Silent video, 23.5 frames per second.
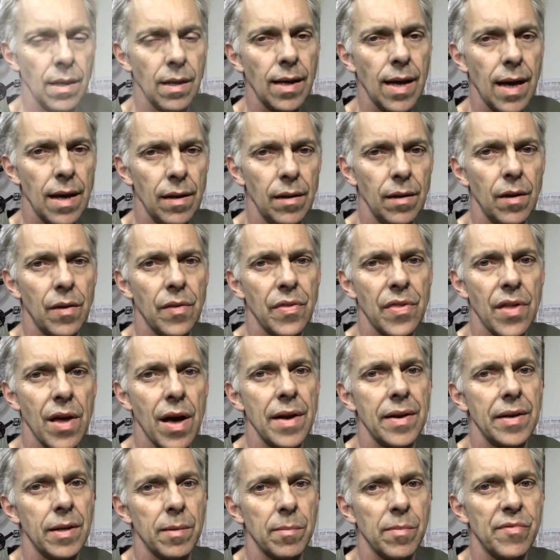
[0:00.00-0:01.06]
Got a little
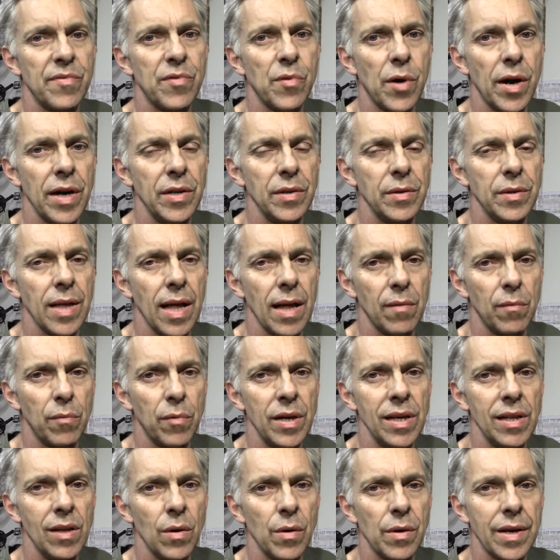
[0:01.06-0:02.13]
thought here before I do that
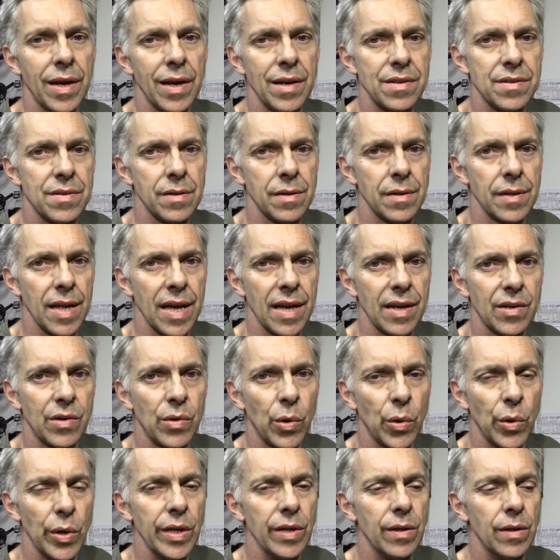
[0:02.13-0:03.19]
relocation of that
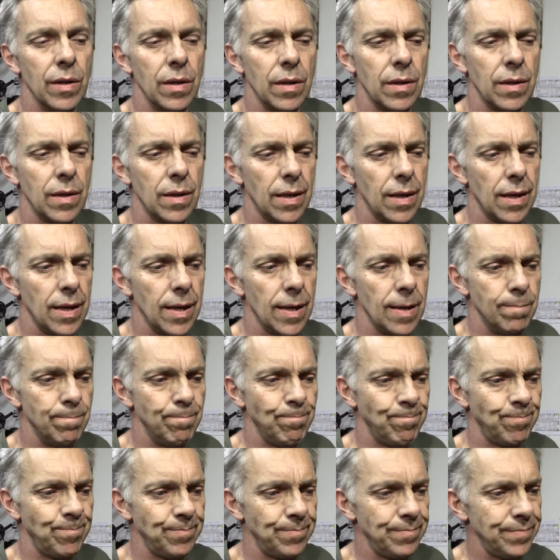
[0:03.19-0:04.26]
coil.
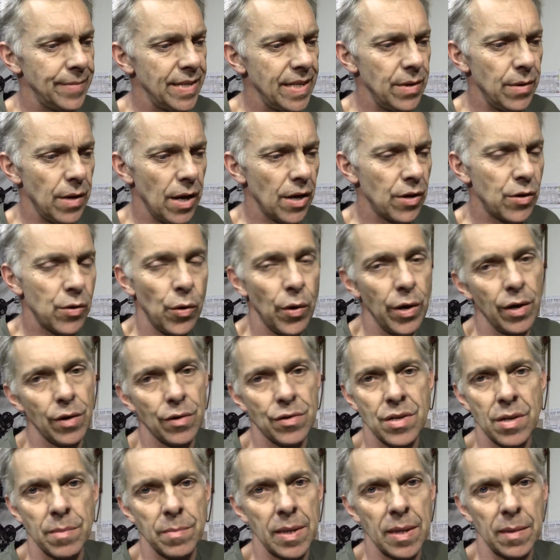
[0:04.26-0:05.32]
Um, you know, a coil
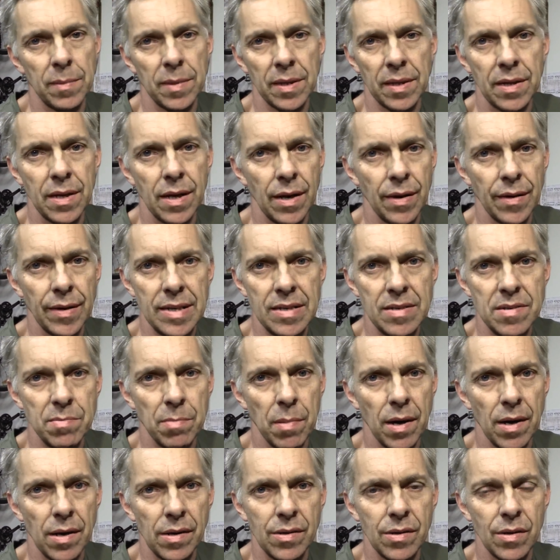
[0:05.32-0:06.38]
should be able to carry
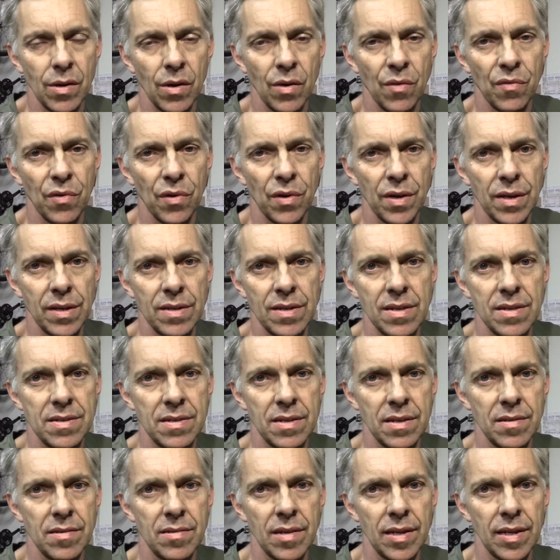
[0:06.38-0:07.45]
spark over a
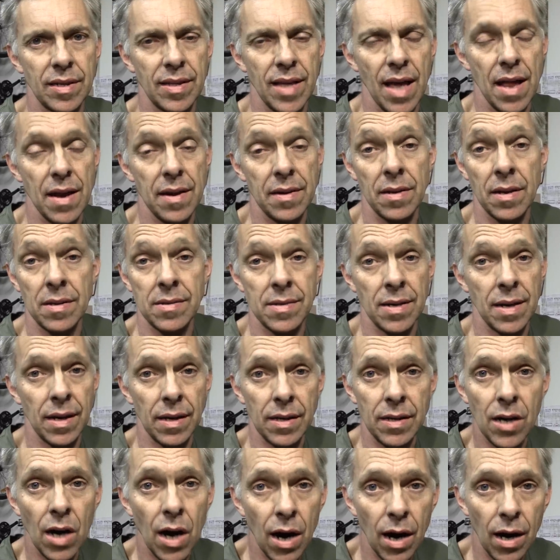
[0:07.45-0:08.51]
distance like that. It does it
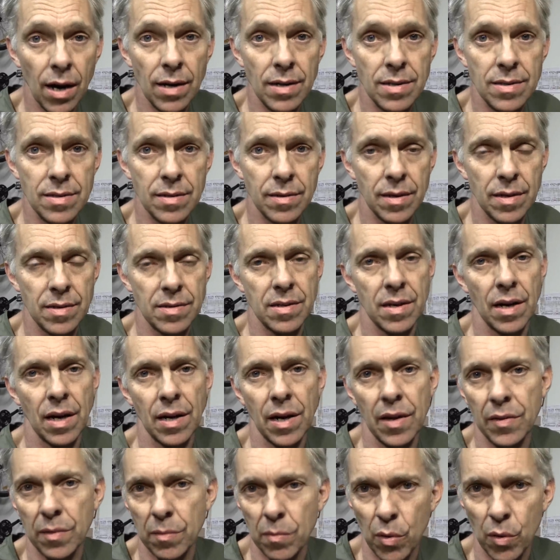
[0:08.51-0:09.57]
on cars, it does it on
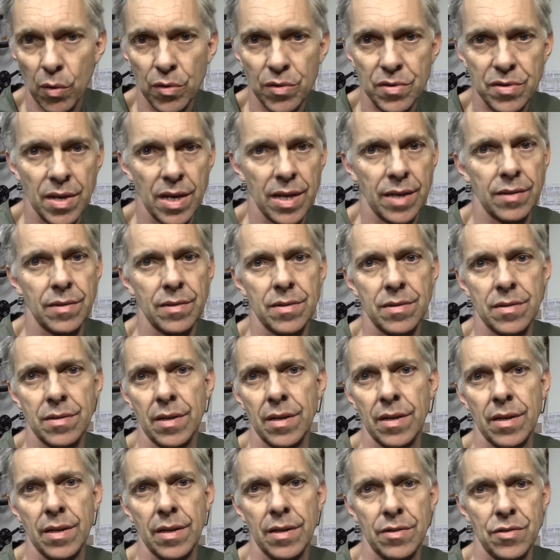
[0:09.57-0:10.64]
other motorcycles
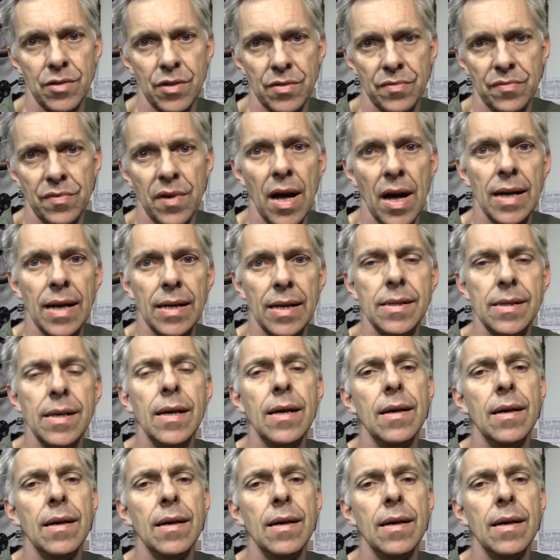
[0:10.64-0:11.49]
just fine.